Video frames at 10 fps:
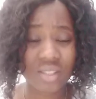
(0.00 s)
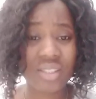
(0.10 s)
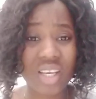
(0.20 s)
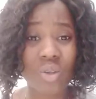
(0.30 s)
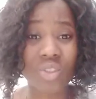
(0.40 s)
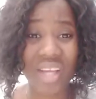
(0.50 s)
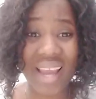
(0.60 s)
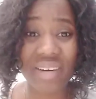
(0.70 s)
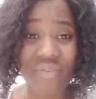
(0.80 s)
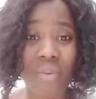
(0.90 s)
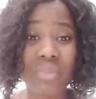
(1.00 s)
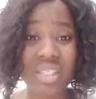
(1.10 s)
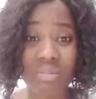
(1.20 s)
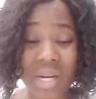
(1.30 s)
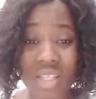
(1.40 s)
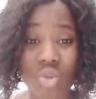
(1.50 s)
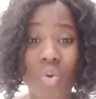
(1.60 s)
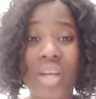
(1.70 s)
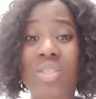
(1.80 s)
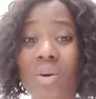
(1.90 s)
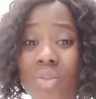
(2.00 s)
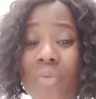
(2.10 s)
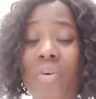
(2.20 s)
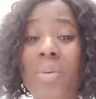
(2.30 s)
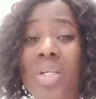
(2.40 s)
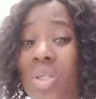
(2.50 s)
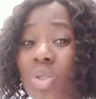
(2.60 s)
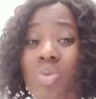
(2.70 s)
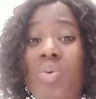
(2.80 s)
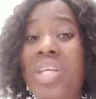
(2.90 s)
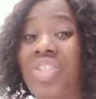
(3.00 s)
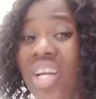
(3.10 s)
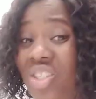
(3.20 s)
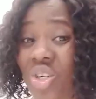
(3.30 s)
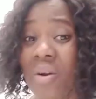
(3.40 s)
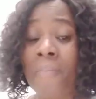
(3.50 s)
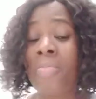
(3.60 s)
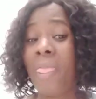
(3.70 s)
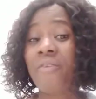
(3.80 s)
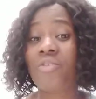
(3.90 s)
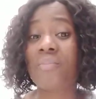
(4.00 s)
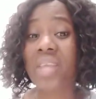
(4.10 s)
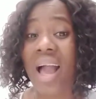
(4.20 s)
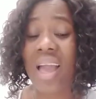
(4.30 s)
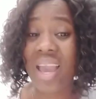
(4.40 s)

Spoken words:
Take your child from this place to a doctor, from a doctor to injection, and from there